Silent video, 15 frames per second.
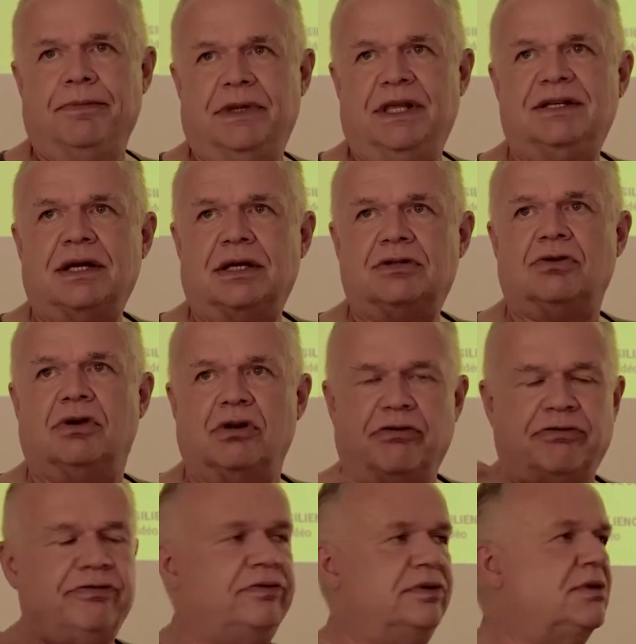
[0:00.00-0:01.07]
These are sort
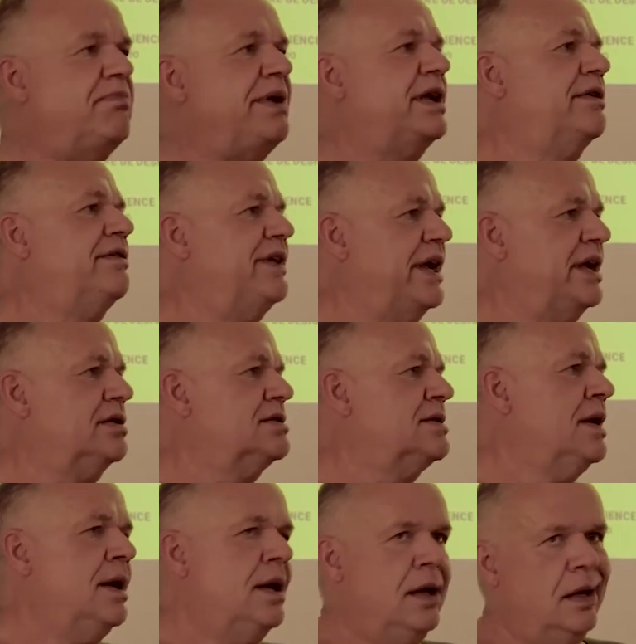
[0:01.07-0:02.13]
of the big things.
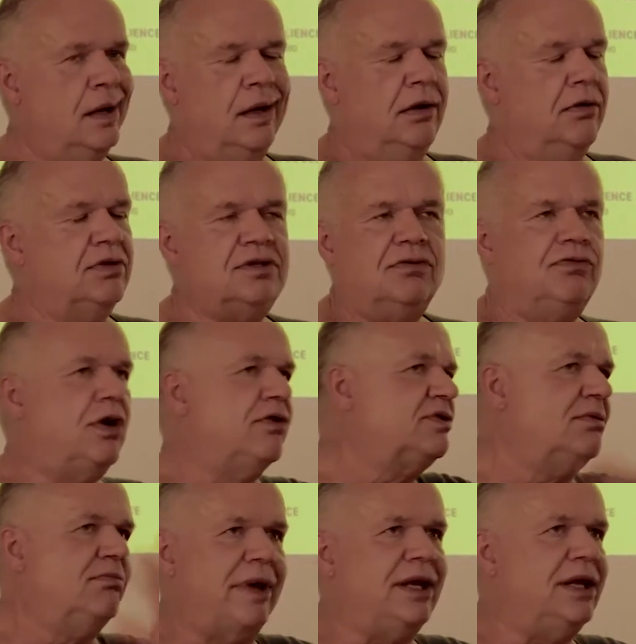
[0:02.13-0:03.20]
Was involved
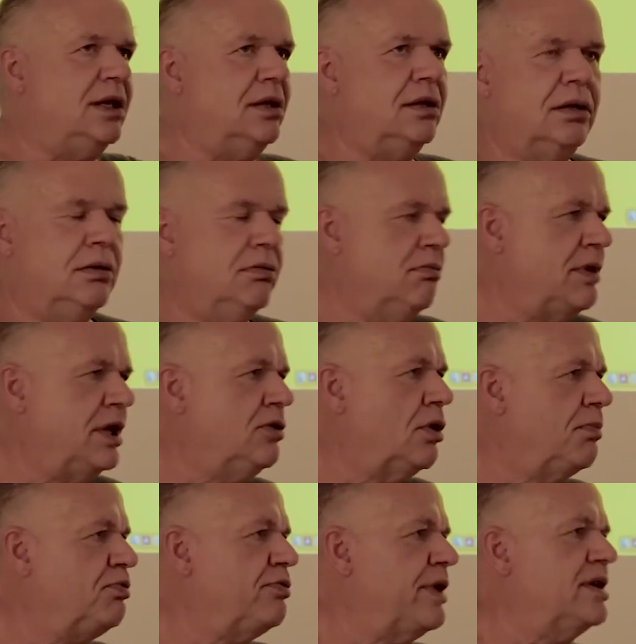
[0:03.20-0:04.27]
in many, many
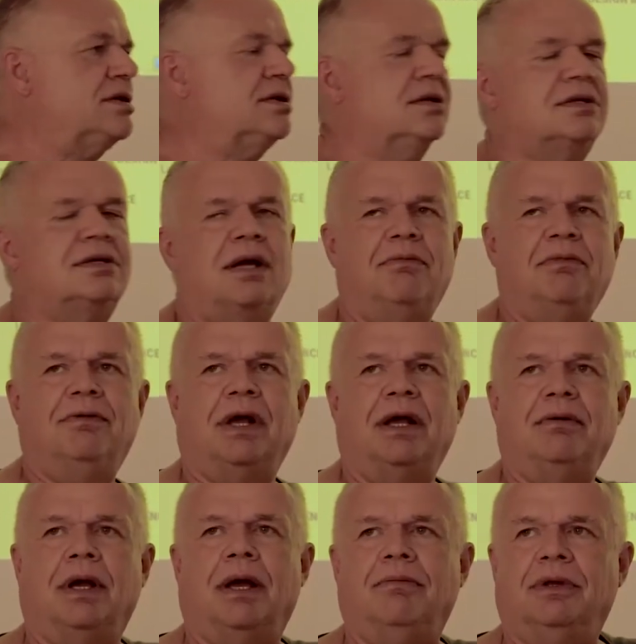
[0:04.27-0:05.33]
operations.
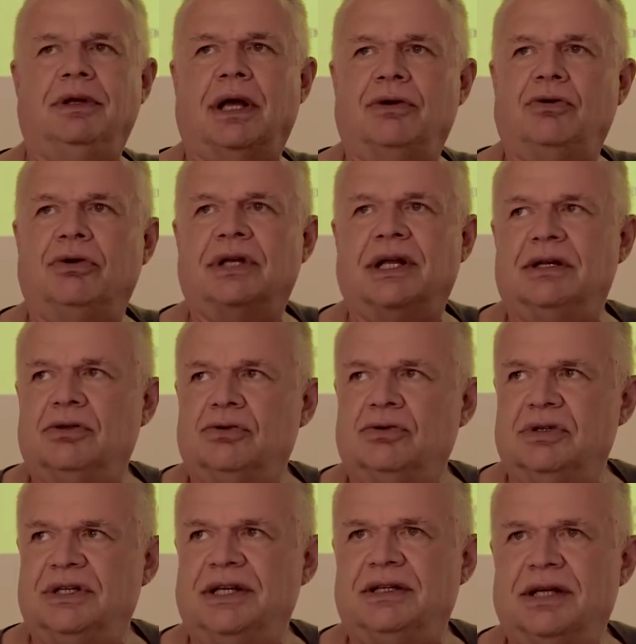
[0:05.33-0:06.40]
I don't get
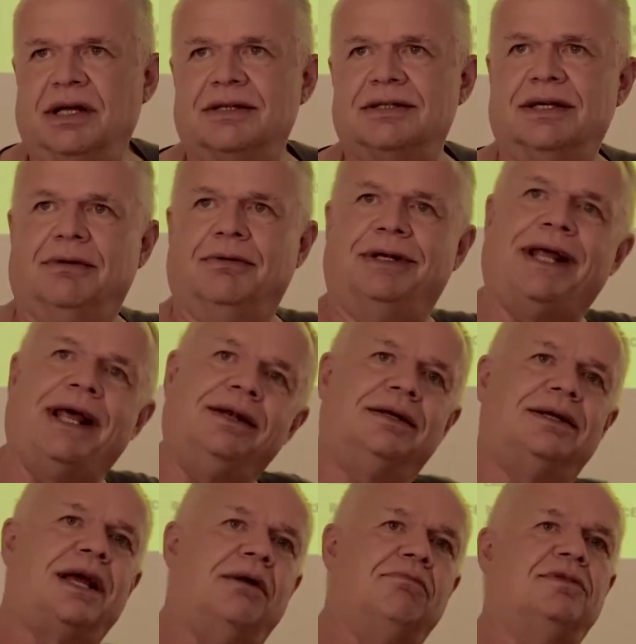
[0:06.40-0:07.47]
into details here. But
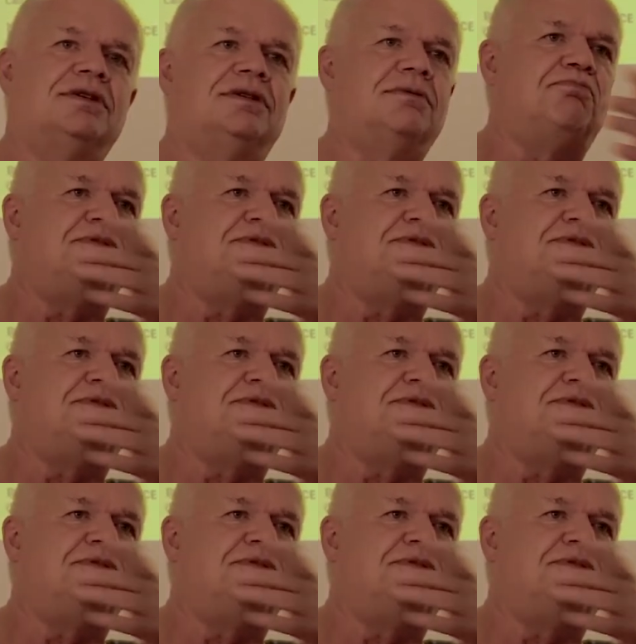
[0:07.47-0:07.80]
then comes the